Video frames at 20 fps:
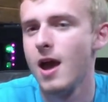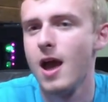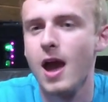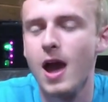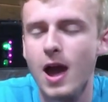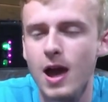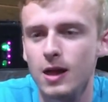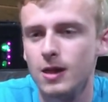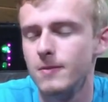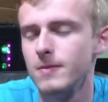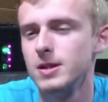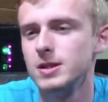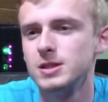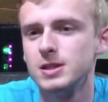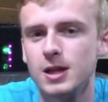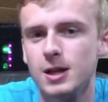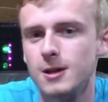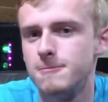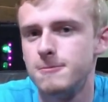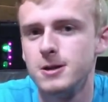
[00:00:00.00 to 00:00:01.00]
hey, let me just
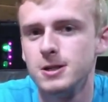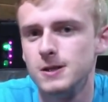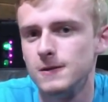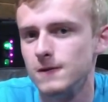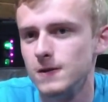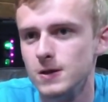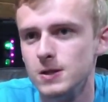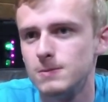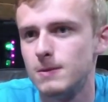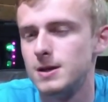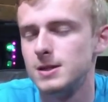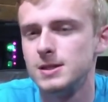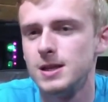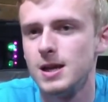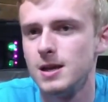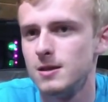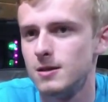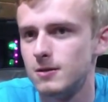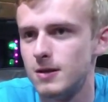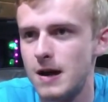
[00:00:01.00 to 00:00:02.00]
get a bunch of views by
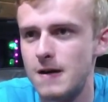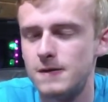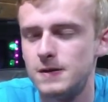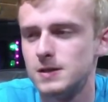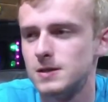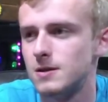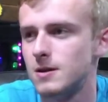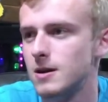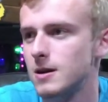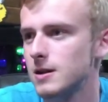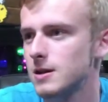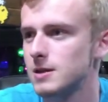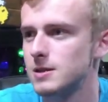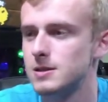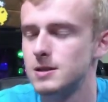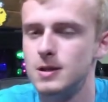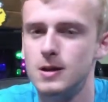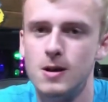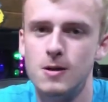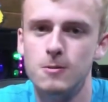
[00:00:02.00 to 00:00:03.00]
saying the graphics card
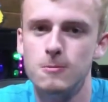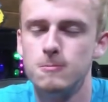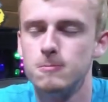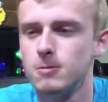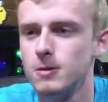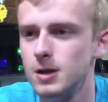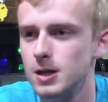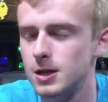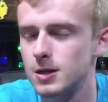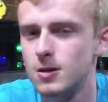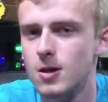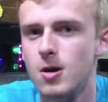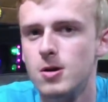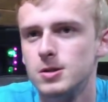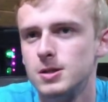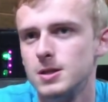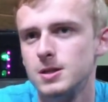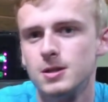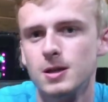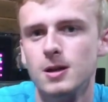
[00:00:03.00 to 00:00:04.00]
is, you know, pretty
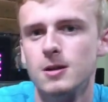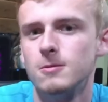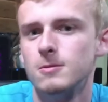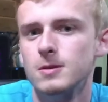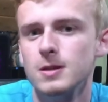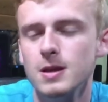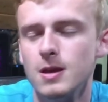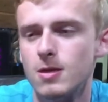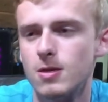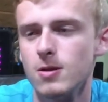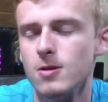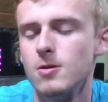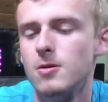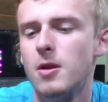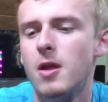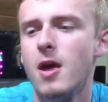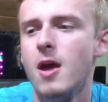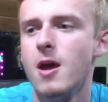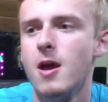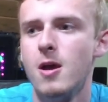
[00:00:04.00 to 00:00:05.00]
close, it's going to release soon,